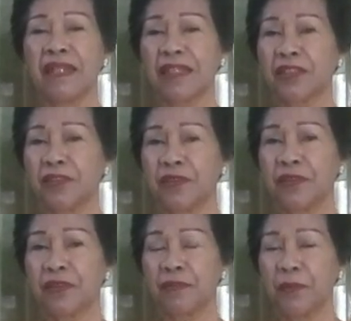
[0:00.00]
that
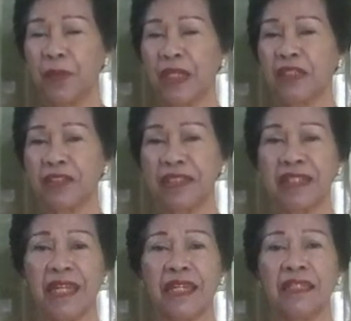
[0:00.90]
will
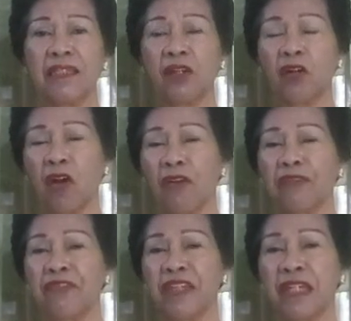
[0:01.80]
contain the
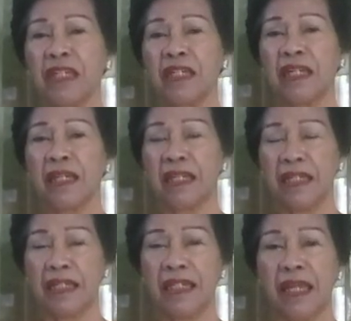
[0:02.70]
coffee
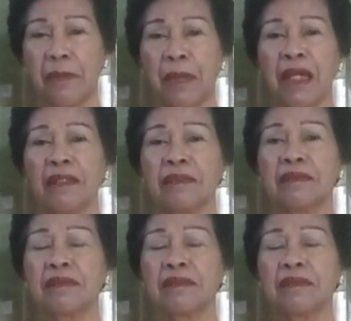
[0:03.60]
enema,